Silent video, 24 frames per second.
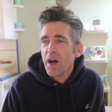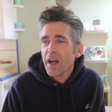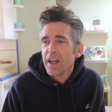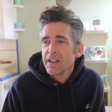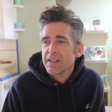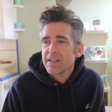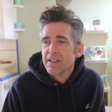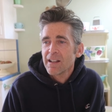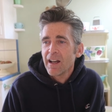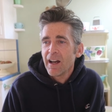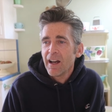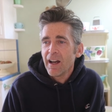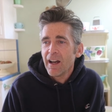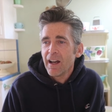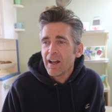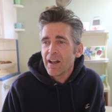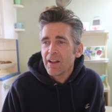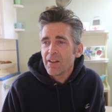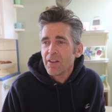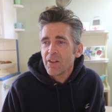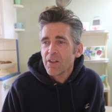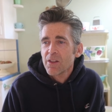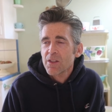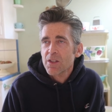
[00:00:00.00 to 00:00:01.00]
but
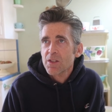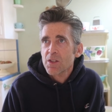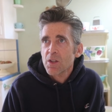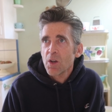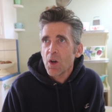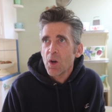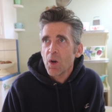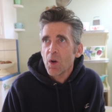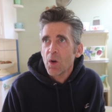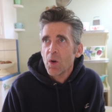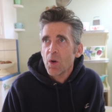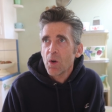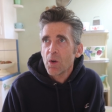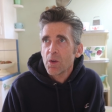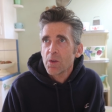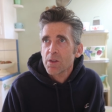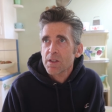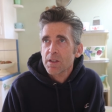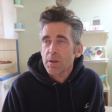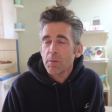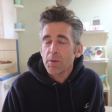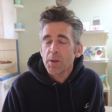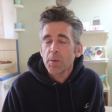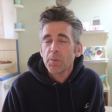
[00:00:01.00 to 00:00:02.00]
uh, so
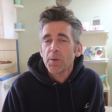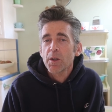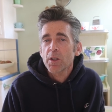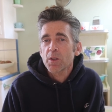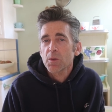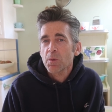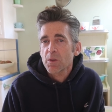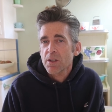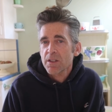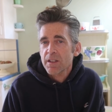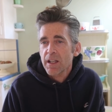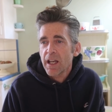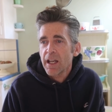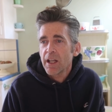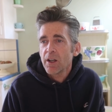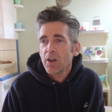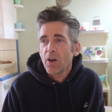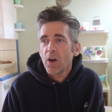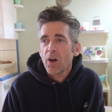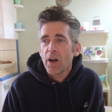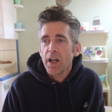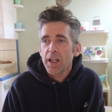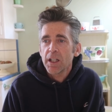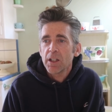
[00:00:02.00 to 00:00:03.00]
some of the books were
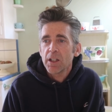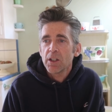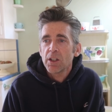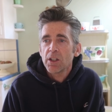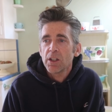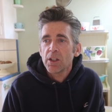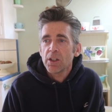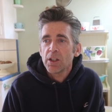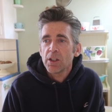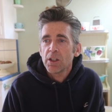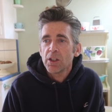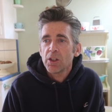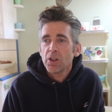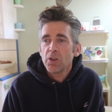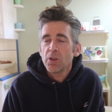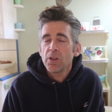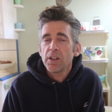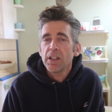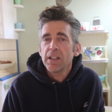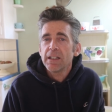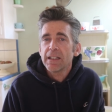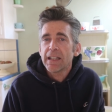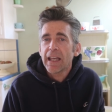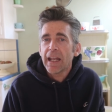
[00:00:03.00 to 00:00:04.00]
saying, all right, you
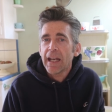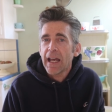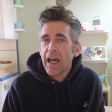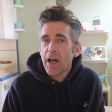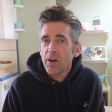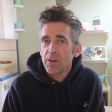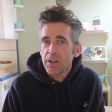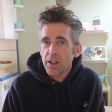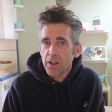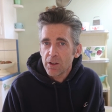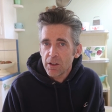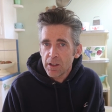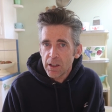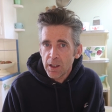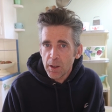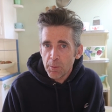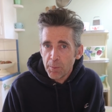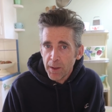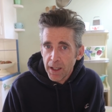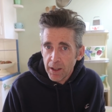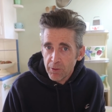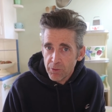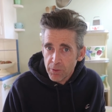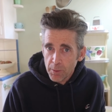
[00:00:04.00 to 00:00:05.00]
need to get out and you need to
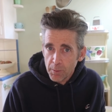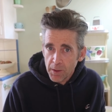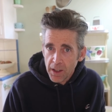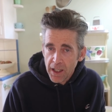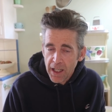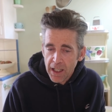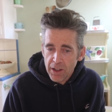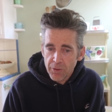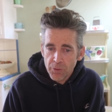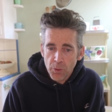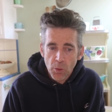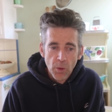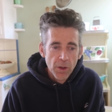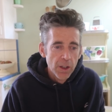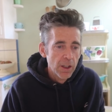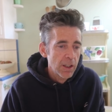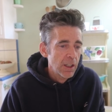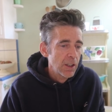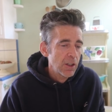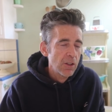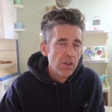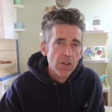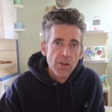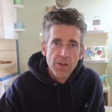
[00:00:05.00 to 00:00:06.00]
paint from life, or you
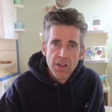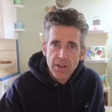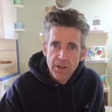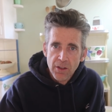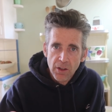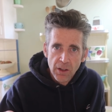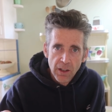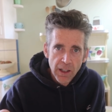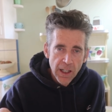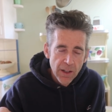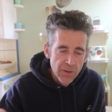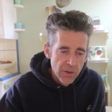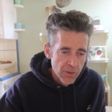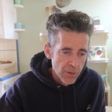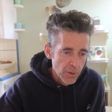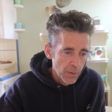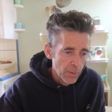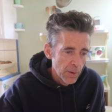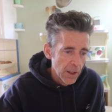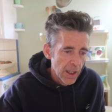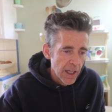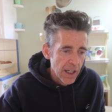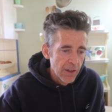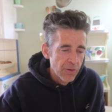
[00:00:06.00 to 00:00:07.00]
need to do still lives
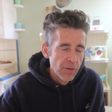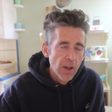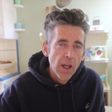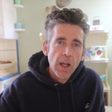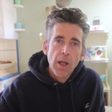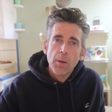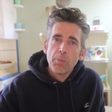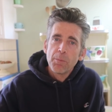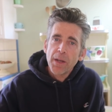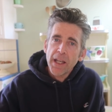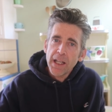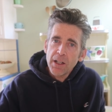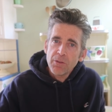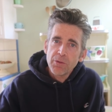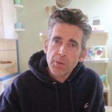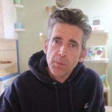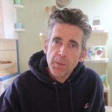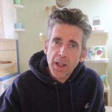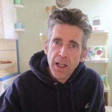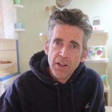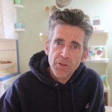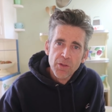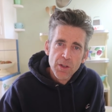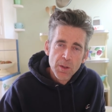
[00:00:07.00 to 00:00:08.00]
from life pain from
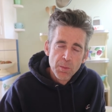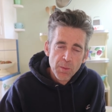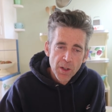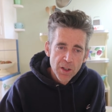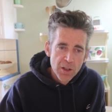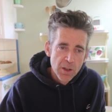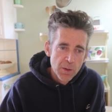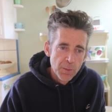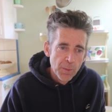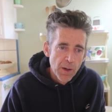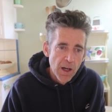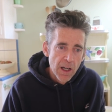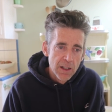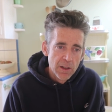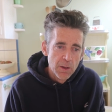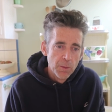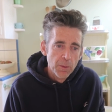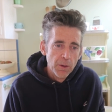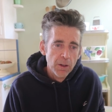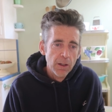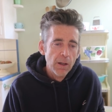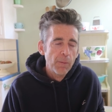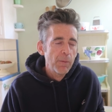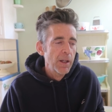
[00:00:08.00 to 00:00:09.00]
life as much as
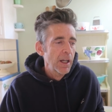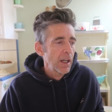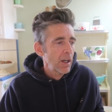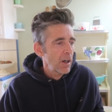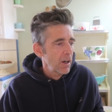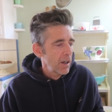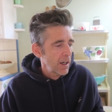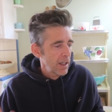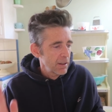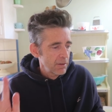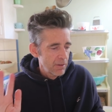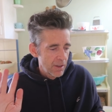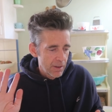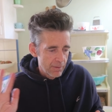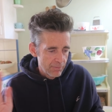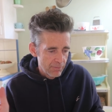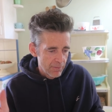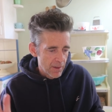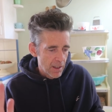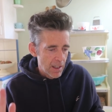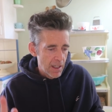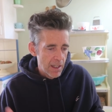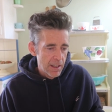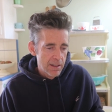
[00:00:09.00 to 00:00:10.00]
possible. And I'm like, all right,
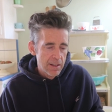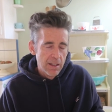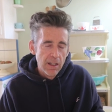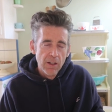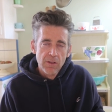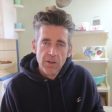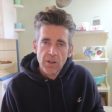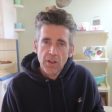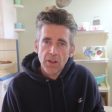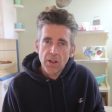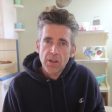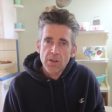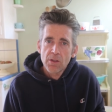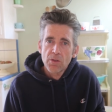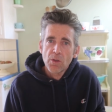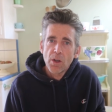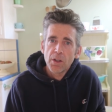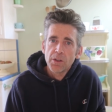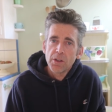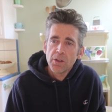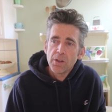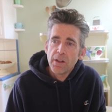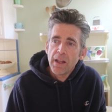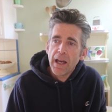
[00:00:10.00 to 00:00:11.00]
uh, that sounds good. So
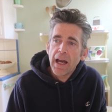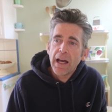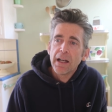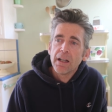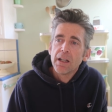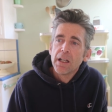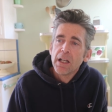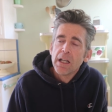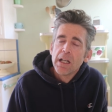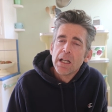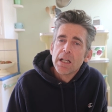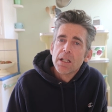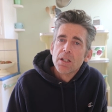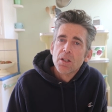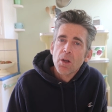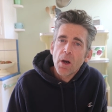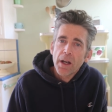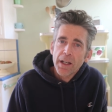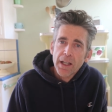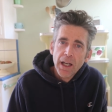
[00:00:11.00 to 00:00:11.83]
I'll do that. So